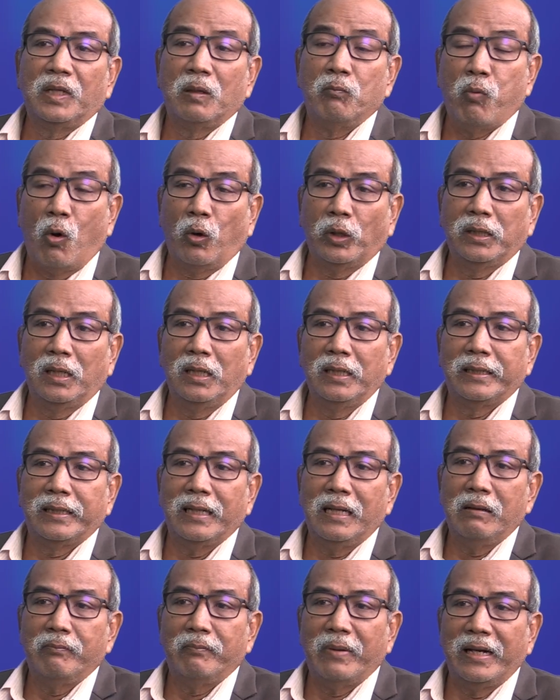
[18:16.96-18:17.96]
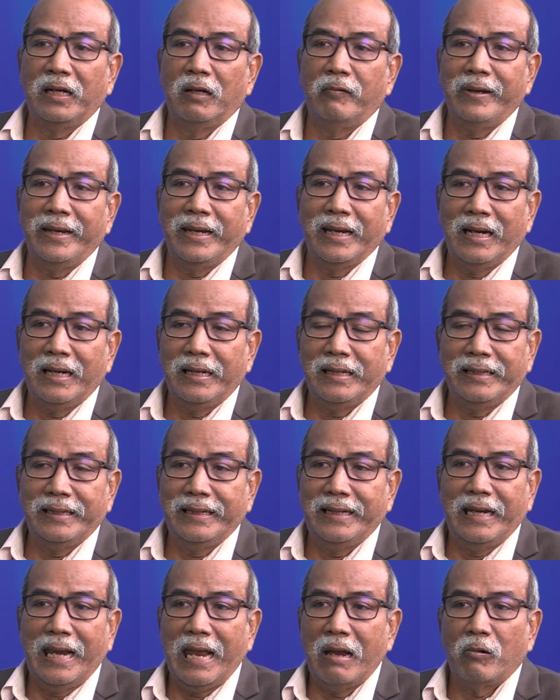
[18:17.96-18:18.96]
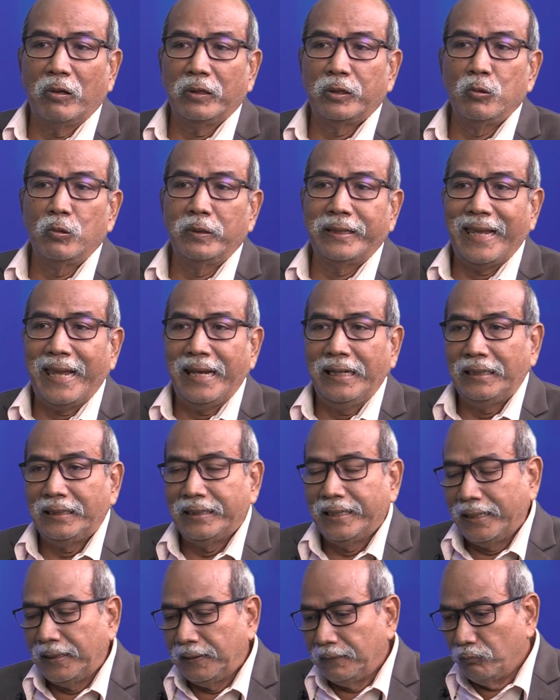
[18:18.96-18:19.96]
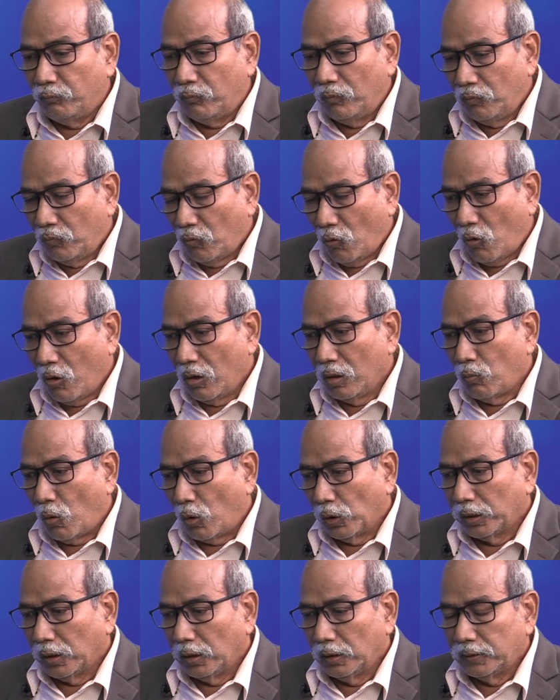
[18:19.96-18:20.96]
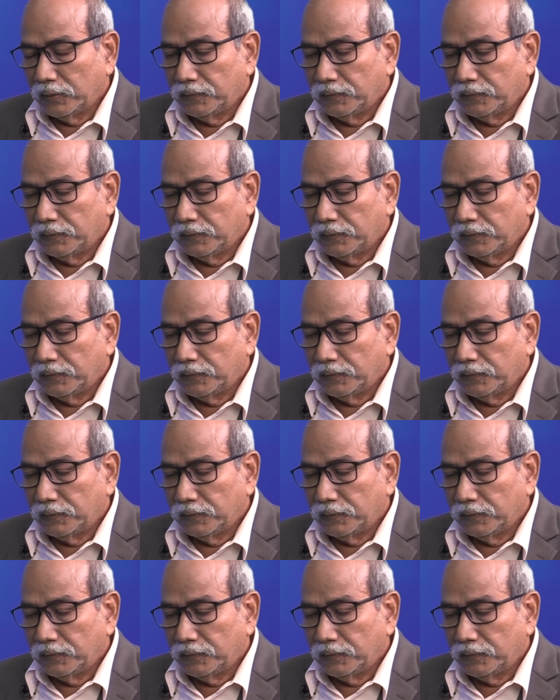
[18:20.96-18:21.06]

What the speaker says: Bottles, by the way, there was no cans then, all bottles.